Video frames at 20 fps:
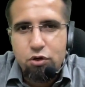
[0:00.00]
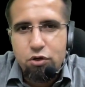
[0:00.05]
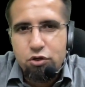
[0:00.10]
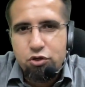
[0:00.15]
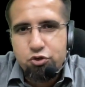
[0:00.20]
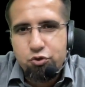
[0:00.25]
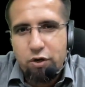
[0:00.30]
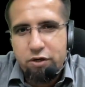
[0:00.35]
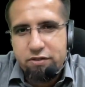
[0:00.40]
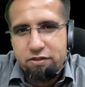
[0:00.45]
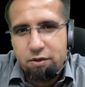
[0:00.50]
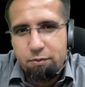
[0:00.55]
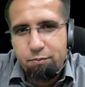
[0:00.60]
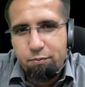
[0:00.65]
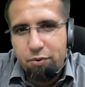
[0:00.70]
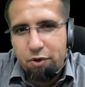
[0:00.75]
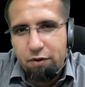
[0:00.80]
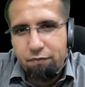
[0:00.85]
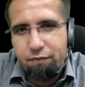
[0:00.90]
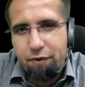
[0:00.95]
So our
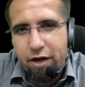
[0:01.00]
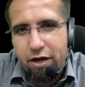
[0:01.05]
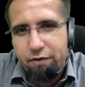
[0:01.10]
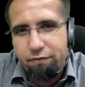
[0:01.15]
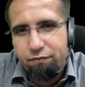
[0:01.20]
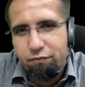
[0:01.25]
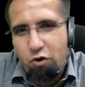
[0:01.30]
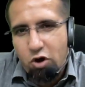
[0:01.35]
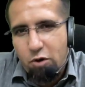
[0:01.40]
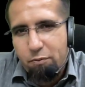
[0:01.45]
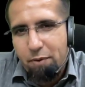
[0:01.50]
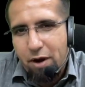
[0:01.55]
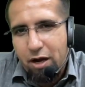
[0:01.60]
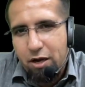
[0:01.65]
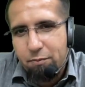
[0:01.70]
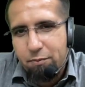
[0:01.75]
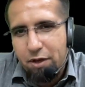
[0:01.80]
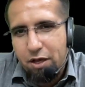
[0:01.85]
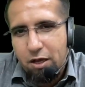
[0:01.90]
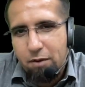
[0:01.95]
simplified
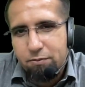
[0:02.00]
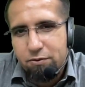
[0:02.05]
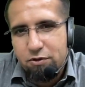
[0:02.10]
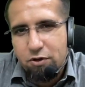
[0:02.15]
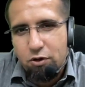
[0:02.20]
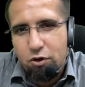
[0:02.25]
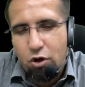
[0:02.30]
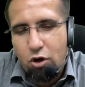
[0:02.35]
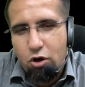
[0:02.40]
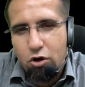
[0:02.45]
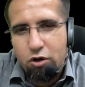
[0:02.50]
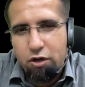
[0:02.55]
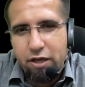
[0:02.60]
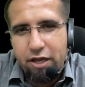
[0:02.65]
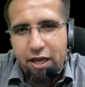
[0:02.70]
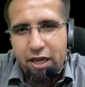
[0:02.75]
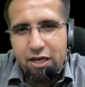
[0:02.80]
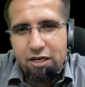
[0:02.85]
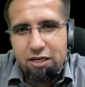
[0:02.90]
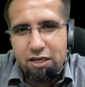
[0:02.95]
format becomes log
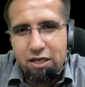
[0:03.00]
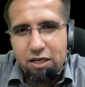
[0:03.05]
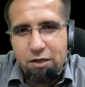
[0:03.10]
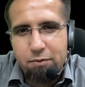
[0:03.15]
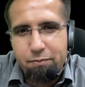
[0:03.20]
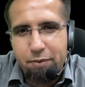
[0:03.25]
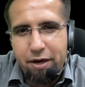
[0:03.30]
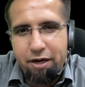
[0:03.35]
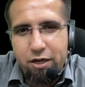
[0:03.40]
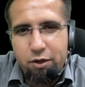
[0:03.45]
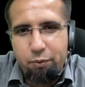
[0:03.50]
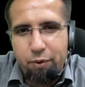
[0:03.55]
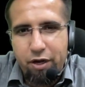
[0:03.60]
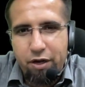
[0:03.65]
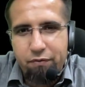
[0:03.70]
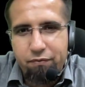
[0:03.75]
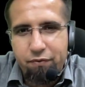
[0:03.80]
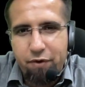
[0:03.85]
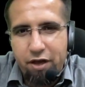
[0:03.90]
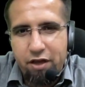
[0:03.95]
18 by
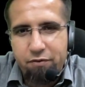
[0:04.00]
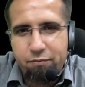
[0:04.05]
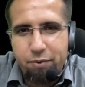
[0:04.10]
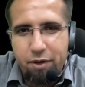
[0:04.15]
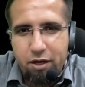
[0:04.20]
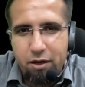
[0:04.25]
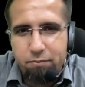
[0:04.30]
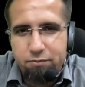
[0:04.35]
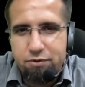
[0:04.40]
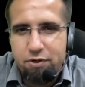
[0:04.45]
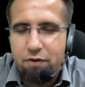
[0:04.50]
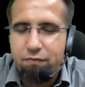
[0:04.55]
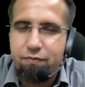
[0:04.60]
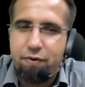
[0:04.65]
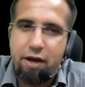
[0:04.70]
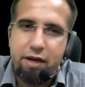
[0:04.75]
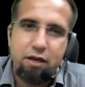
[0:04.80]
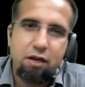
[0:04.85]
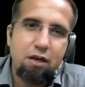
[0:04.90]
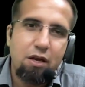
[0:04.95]
25 becomes our
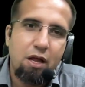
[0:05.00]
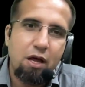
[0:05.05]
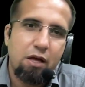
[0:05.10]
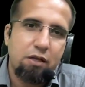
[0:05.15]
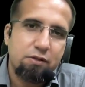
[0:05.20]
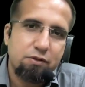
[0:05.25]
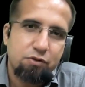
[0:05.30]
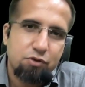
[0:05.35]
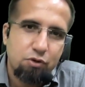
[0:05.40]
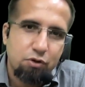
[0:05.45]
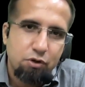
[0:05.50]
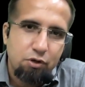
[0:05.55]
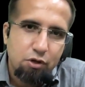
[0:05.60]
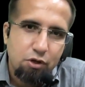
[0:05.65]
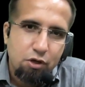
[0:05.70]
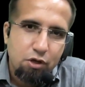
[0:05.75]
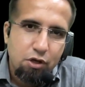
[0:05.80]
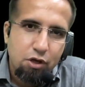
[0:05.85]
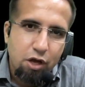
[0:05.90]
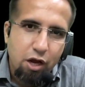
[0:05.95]
final answer,
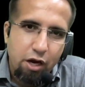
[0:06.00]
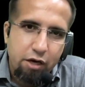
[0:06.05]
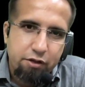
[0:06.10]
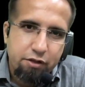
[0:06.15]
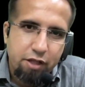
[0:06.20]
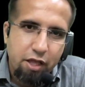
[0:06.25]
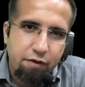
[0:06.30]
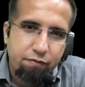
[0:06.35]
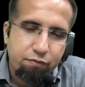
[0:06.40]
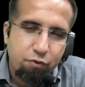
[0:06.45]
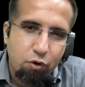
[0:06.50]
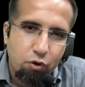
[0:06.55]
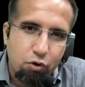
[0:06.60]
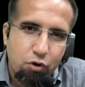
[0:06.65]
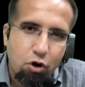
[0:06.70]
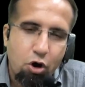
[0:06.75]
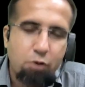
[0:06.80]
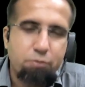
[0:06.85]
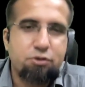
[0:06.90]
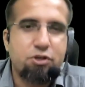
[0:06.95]
and therefore
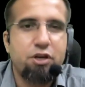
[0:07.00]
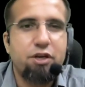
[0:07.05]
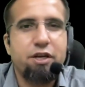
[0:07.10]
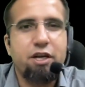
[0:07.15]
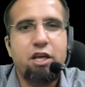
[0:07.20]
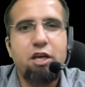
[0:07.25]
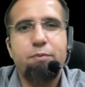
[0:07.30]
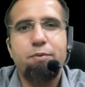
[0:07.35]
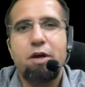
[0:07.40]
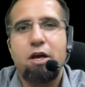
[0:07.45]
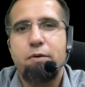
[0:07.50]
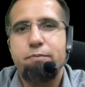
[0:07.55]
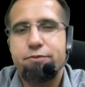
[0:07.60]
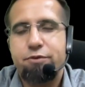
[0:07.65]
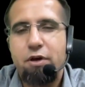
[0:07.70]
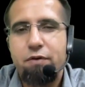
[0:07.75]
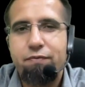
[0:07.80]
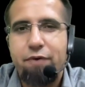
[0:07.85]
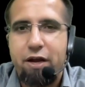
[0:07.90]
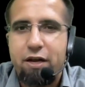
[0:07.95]
option D becomes
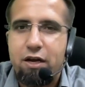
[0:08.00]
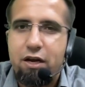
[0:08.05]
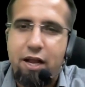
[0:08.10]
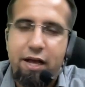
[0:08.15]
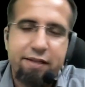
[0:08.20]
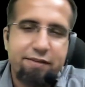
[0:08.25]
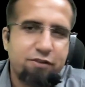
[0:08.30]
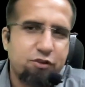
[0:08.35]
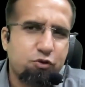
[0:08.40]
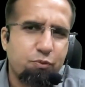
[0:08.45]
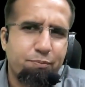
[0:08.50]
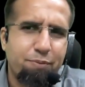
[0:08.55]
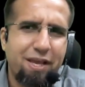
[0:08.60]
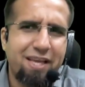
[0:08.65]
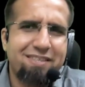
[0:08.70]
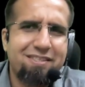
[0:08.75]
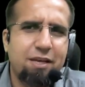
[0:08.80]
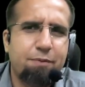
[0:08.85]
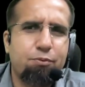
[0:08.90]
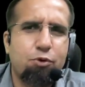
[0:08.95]
our final answer. So
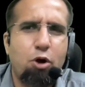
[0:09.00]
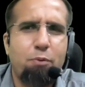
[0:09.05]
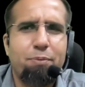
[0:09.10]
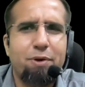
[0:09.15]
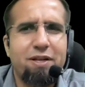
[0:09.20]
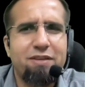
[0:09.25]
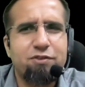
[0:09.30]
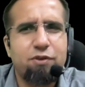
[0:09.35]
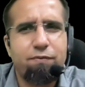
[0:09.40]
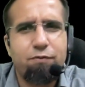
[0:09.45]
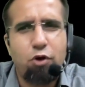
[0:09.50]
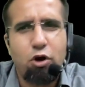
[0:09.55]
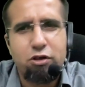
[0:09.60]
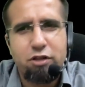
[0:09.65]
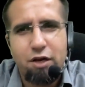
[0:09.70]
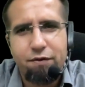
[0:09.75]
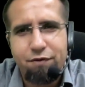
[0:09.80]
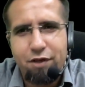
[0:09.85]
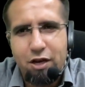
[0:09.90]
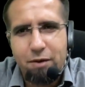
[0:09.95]
basic properties of log
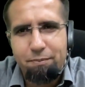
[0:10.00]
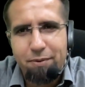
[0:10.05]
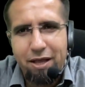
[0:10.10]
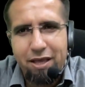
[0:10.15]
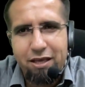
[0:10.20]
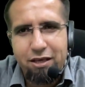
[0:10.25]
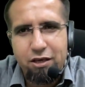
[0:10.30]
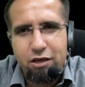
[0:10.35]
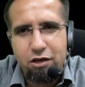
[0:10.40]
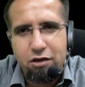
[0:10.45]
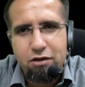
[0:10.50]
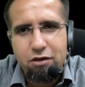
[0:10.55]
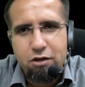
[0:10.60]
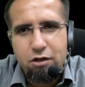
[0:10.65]
that we are applying here